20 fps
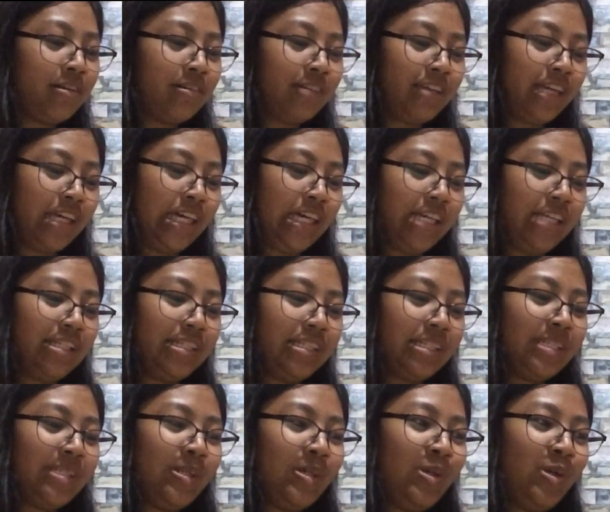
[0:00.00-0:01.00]
Okay,
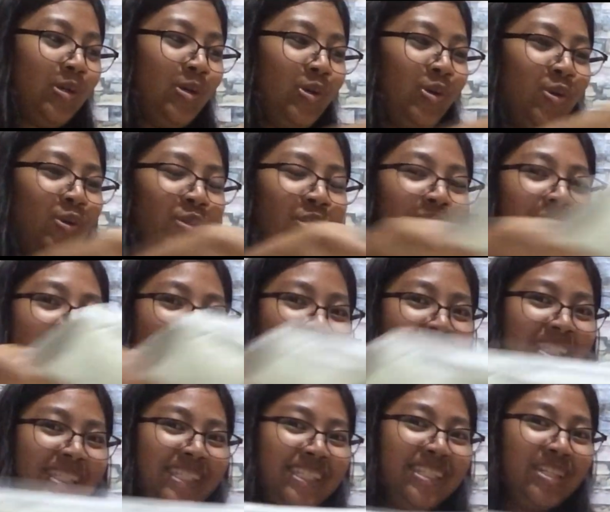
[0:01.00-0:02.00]
so
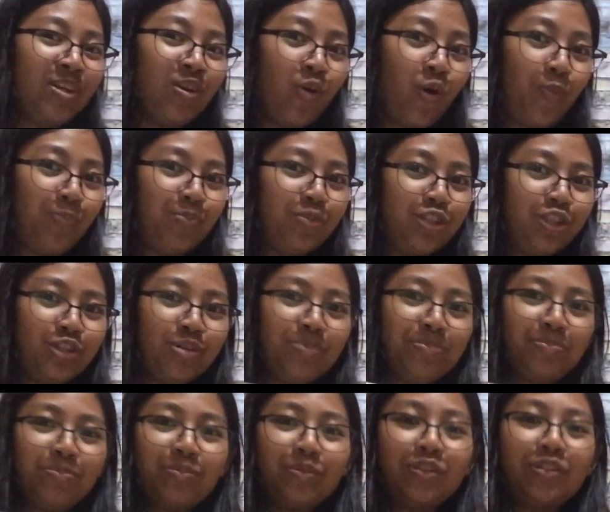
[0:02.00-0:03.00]
this is the laptop.
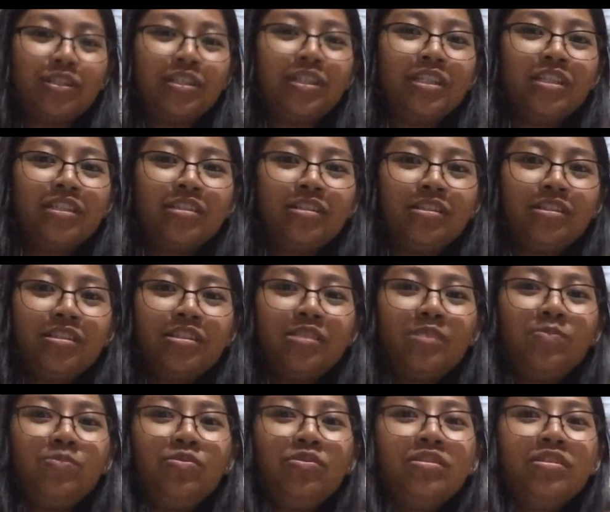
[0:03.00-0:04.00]
Let's
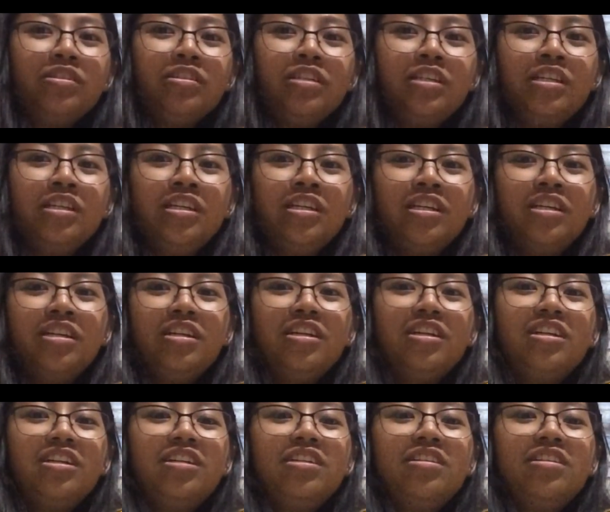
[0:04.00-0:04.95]
put it here.